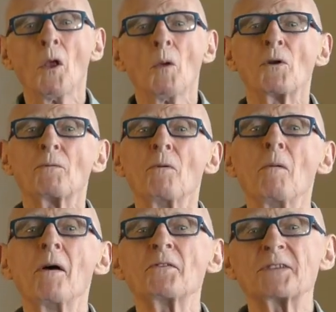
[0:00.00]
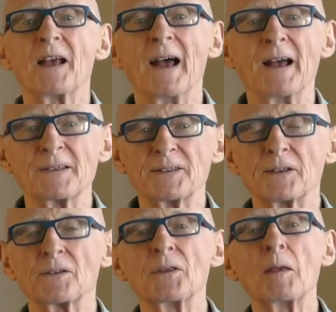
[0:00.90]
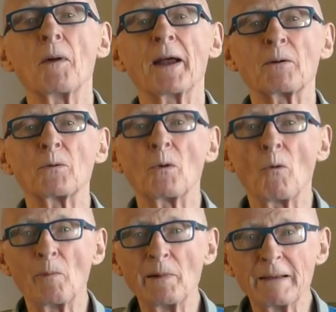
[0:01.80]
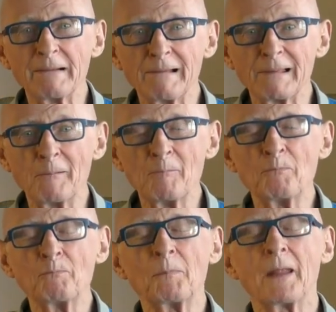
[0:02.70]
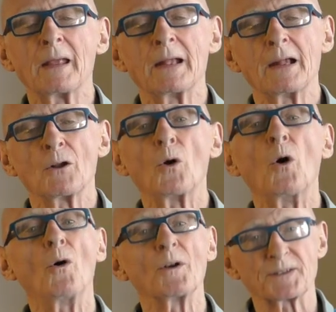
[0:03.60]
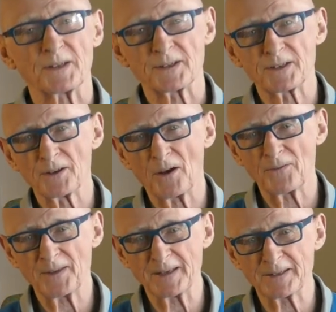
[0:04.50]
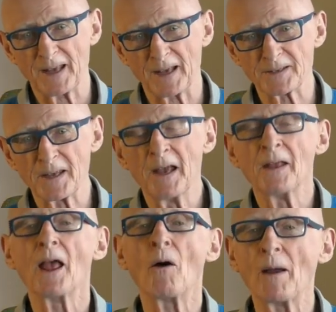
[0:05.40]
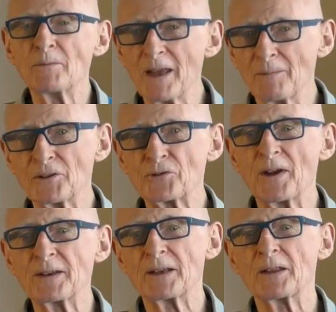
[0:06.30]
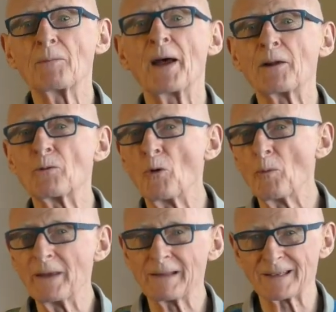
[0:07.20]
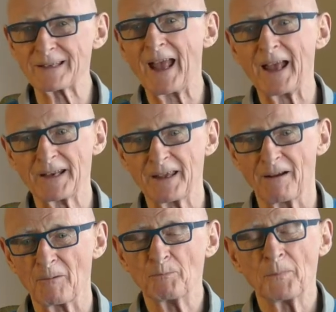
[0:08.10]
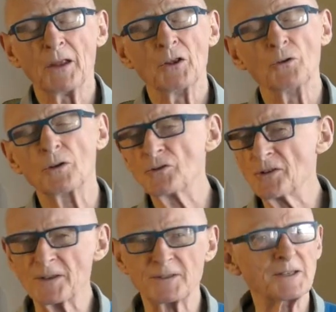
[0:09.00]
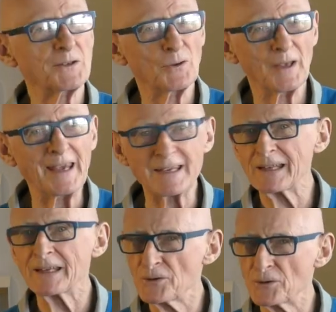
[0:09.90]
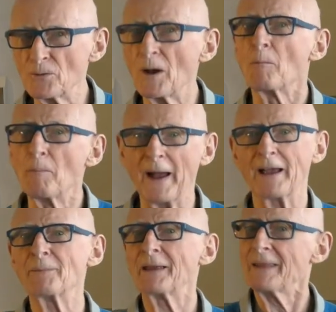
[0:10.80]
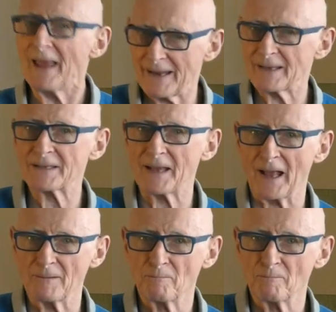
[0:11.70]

But we want to ask the microbial causes of these things. Now, I'm demonstrating the microbial scan here. You can just as easily do a biomagnetic scan.